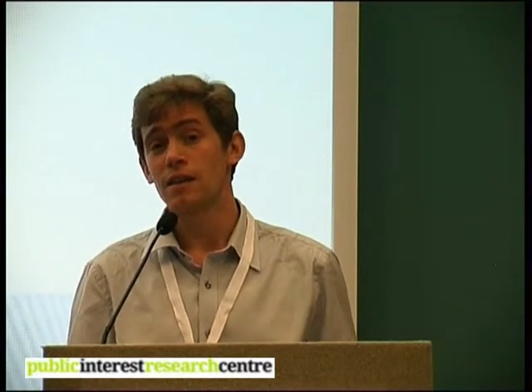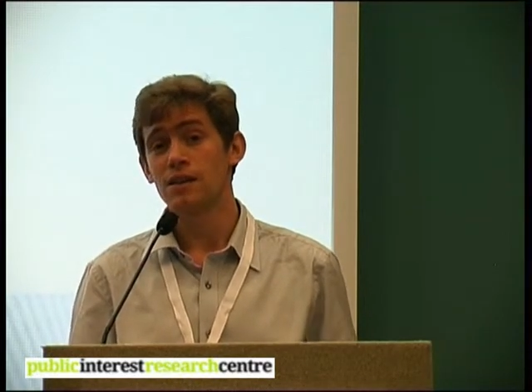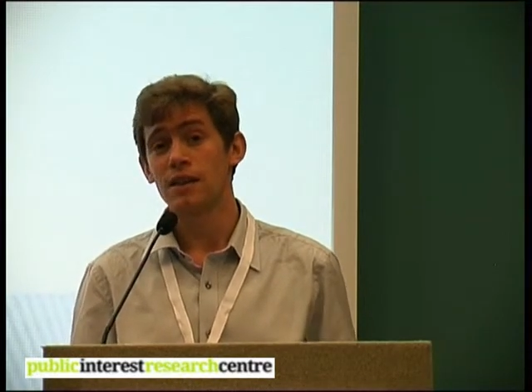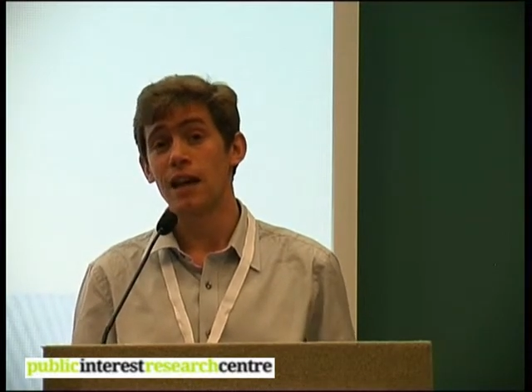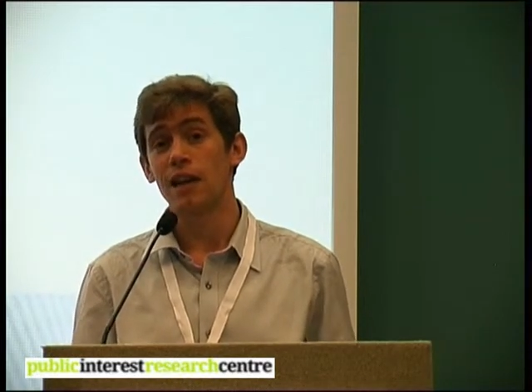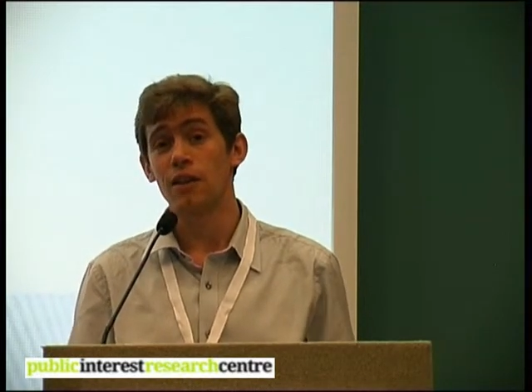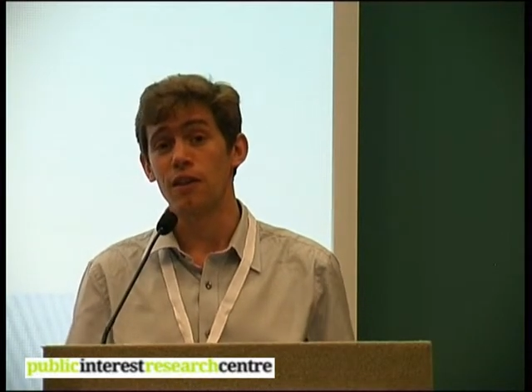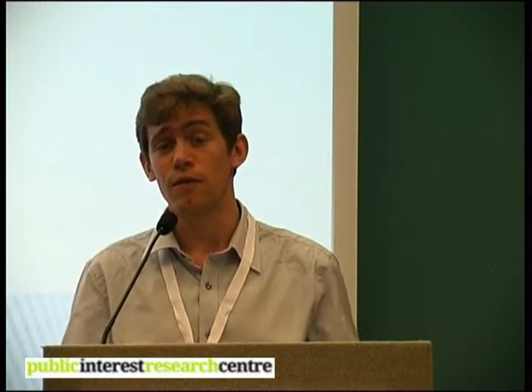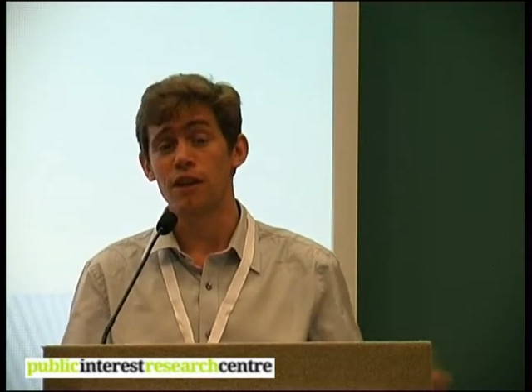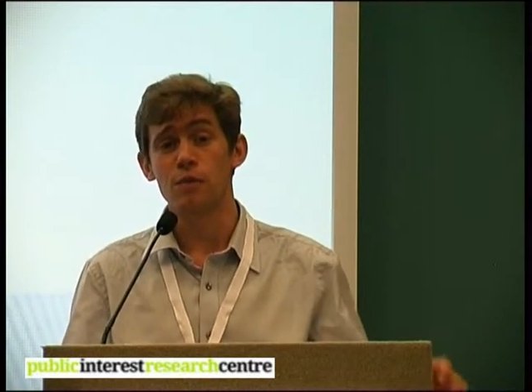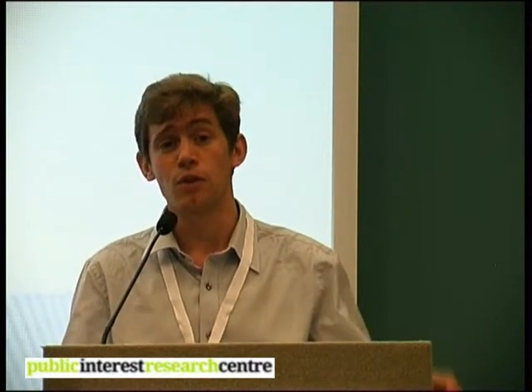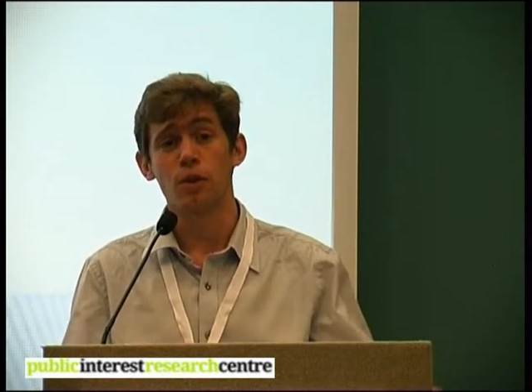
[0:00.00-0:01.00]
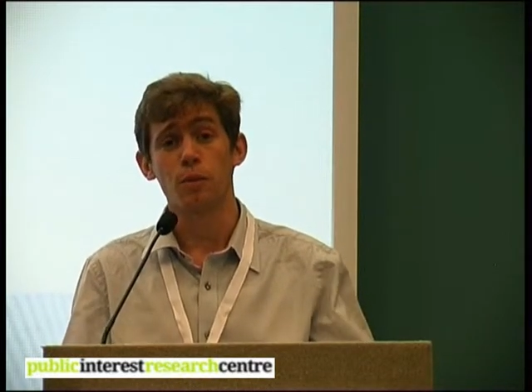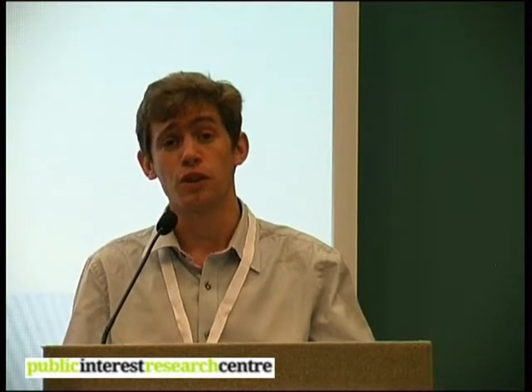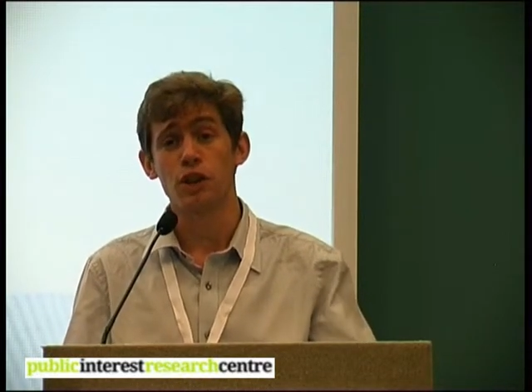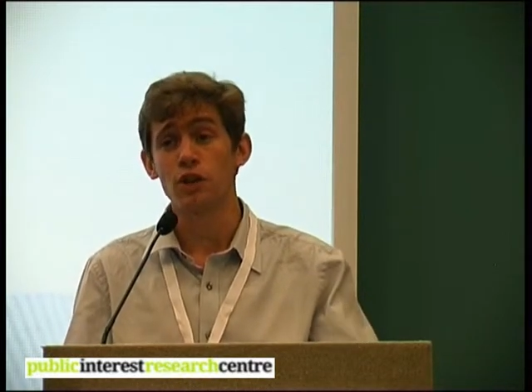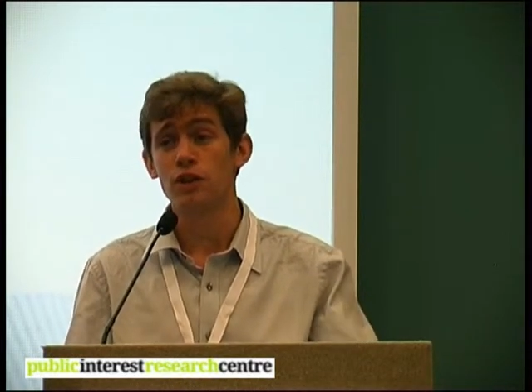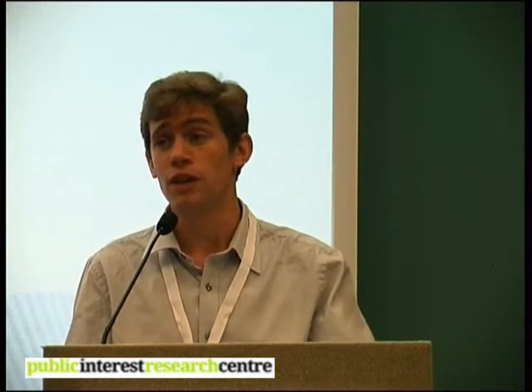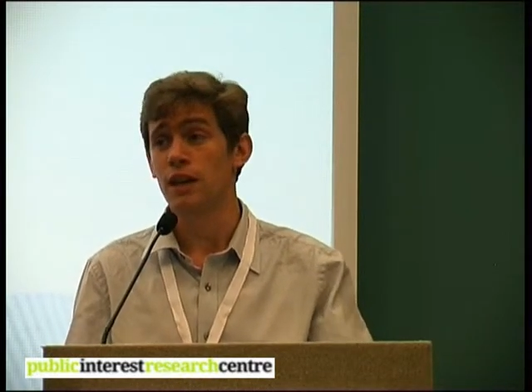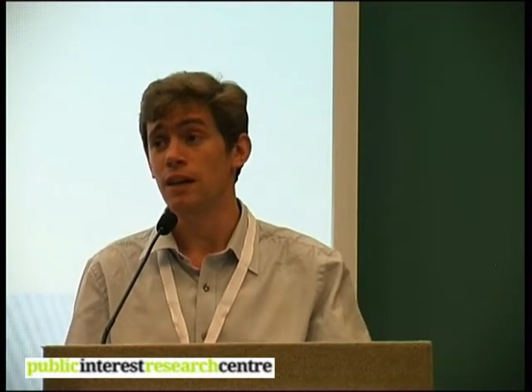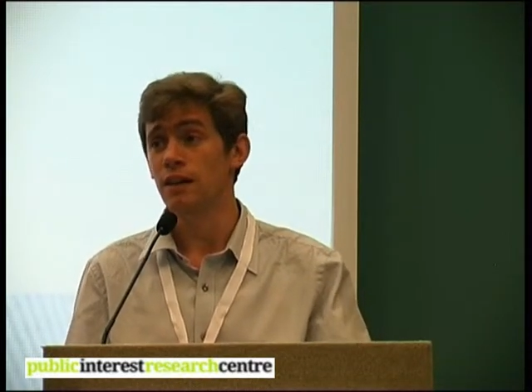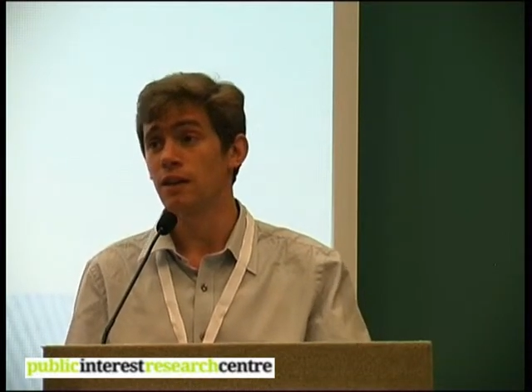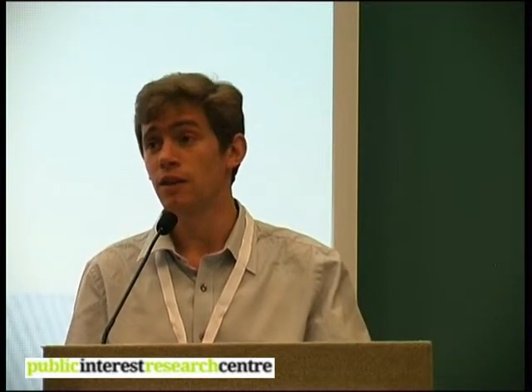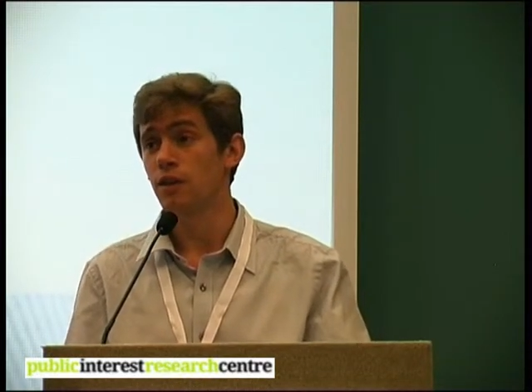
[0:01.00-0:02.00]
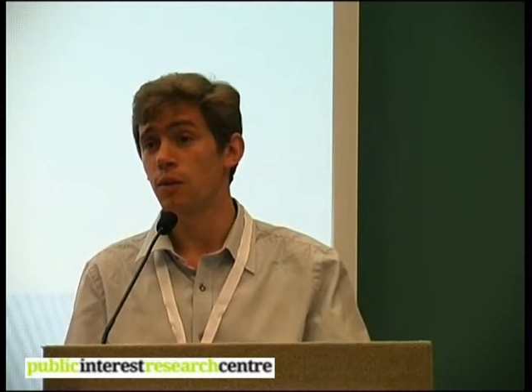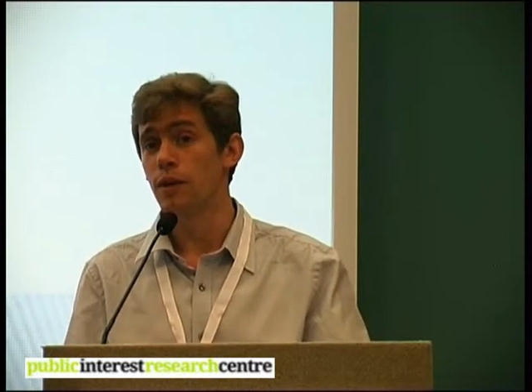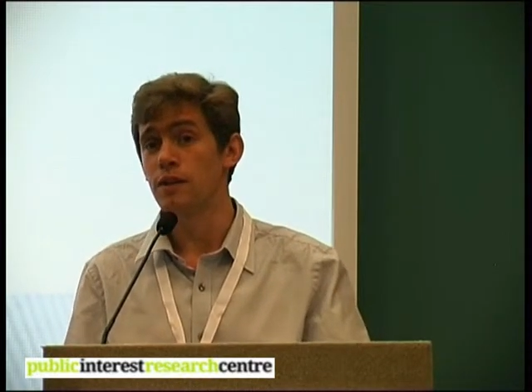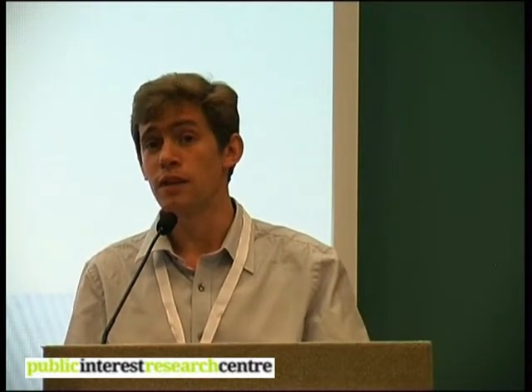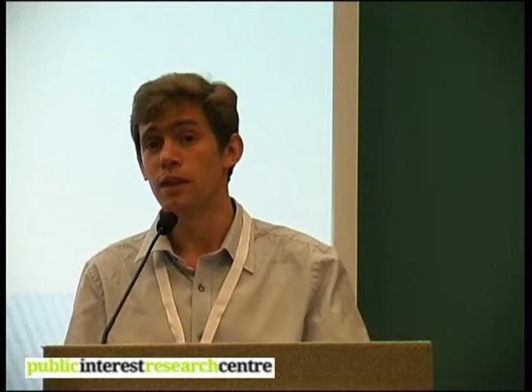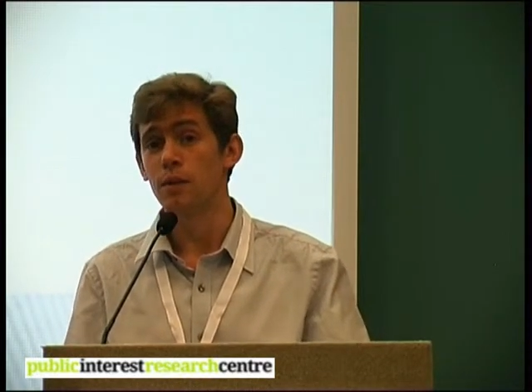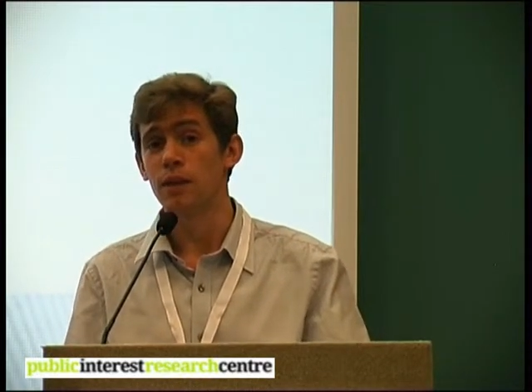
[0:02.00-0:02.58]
the scale of the investment opportunity that we